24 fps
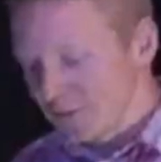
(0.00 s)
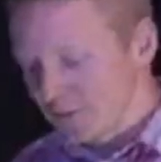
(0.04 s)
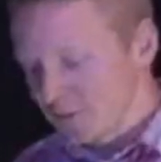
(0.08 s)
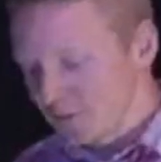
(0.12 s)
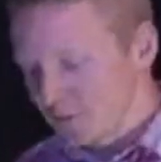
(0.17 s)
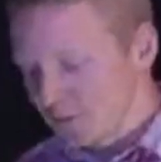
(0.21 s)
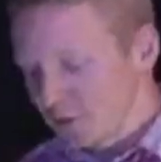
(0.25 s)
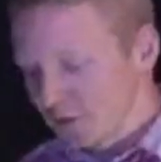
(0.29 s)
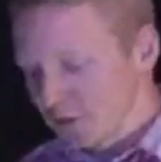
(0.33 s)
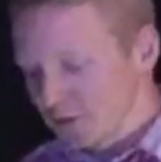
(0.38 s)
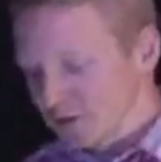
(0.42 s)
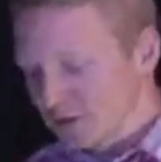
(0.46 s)

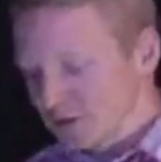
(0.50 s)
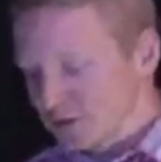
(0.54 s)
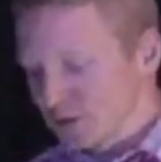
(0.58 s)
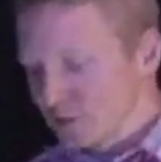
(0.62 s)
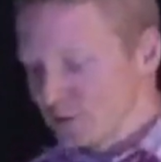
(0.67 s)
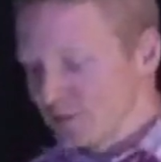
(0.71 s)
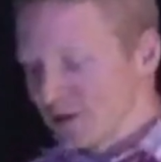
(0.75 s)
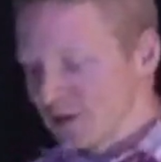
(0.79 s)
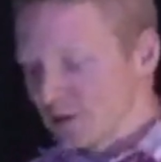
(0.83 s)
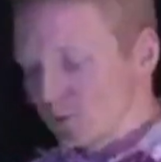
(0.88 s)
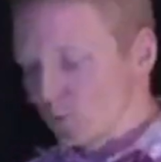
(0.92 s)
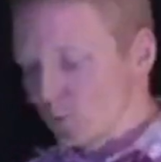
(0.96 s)

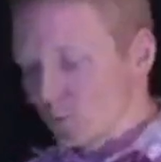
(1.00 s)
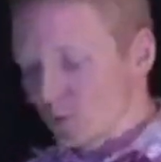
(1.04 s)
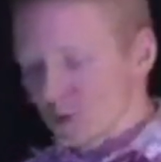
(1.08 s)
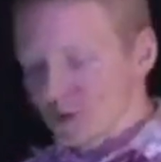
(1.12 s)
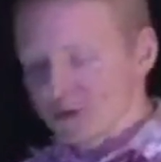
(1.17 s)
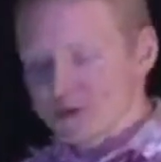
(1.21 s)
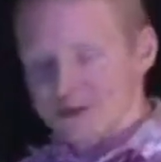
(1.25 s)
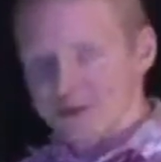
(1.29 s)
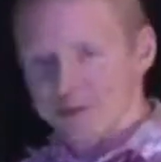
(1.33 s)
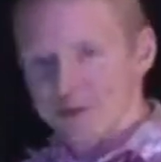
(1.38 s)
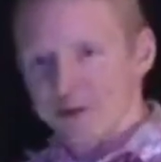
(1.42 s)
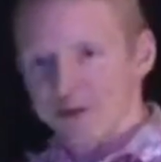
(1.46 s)
assuming the worst
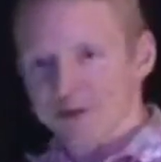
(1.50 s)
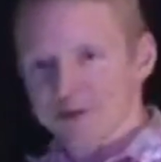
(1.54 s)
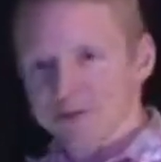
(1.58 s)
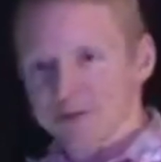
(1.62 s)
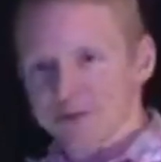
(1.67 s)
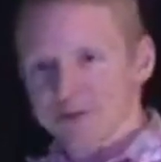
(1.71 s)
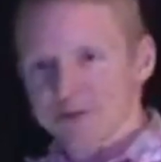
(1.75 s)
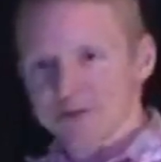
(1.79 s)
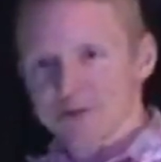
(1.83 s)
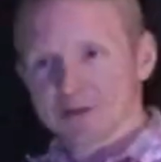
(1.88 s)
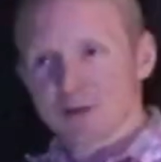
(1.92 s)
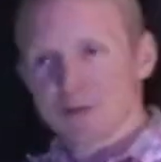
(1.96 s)
about this
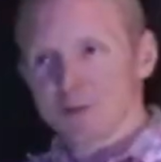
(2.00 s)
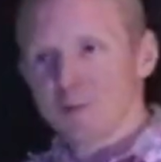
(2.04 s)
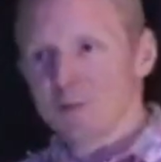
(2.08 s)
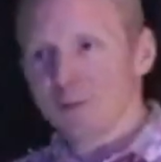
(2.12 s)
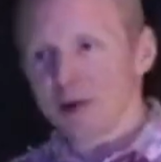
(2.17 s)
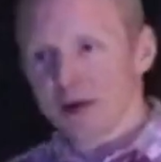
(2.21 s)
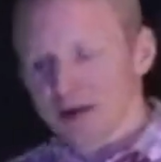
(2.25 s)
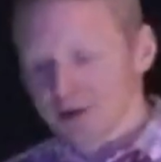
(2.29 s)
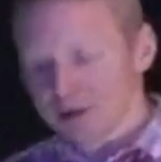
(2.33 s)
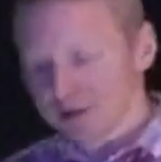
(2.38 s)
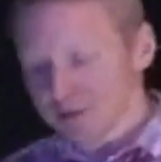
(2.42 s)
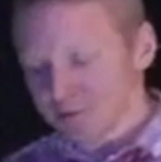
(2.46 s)
person. Don't
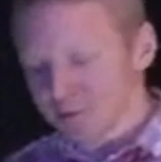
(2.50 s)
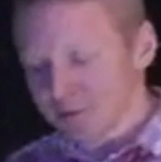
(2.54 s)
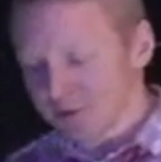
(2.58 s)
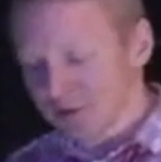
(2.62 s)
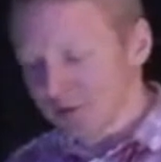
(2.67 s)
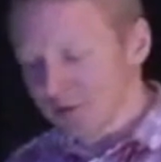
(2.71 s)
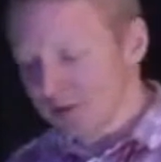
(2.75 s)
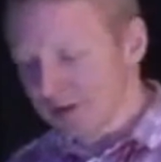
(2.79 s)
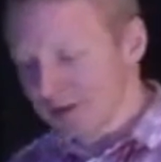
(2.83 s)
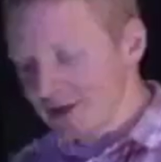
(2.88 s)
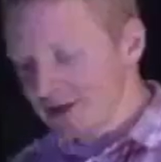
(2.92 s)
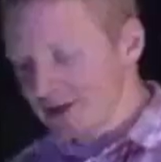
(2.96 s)
bother with
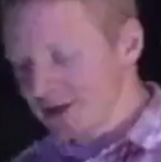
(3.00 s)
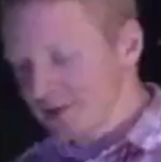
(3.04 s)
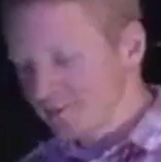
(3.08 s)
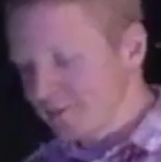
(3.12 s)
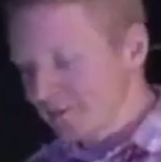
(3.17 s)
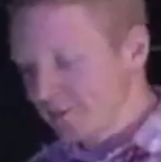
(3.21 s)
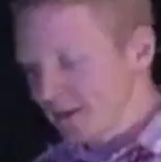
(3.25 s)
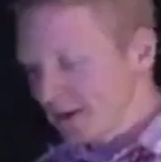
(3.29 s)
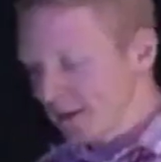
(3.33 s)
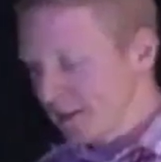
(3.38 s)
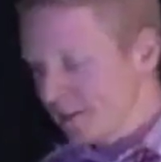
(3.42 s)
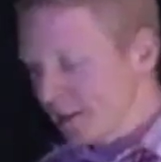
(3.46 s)
thinking
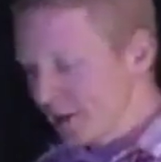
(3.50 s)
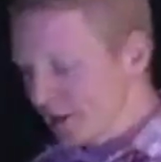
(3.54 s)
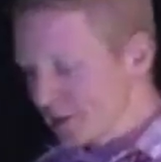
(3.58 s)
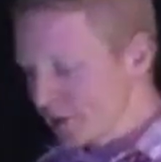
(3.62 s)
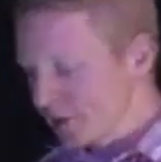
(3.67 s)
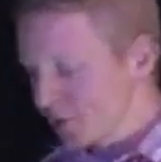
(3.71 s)
about their